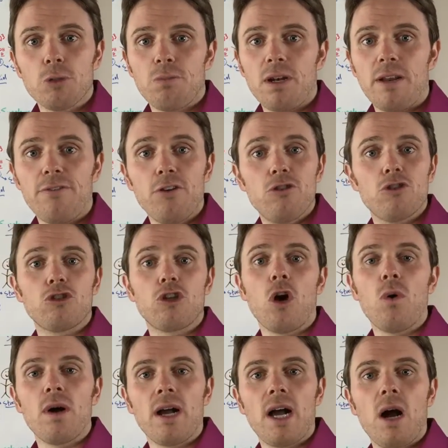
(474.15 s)
But if you're just
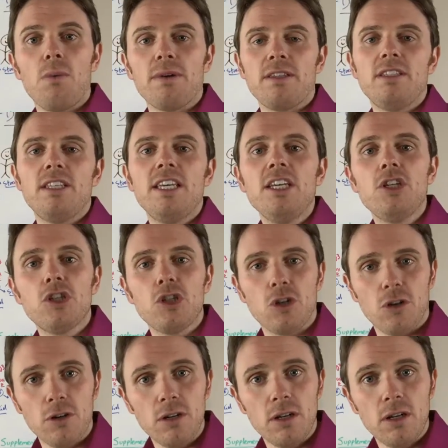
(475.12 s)
going out with
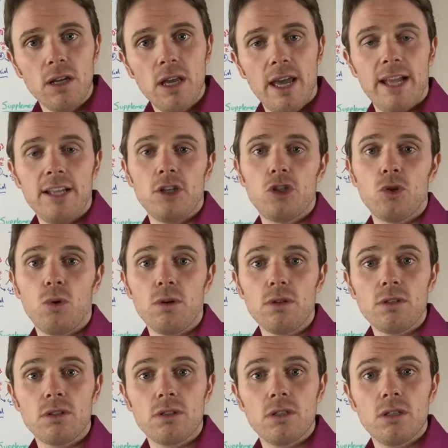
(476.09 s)
t-shirt and
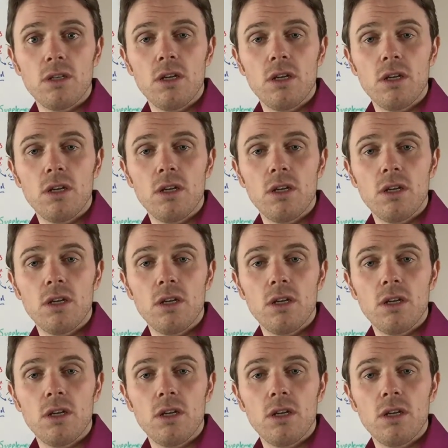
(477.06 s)
shorts,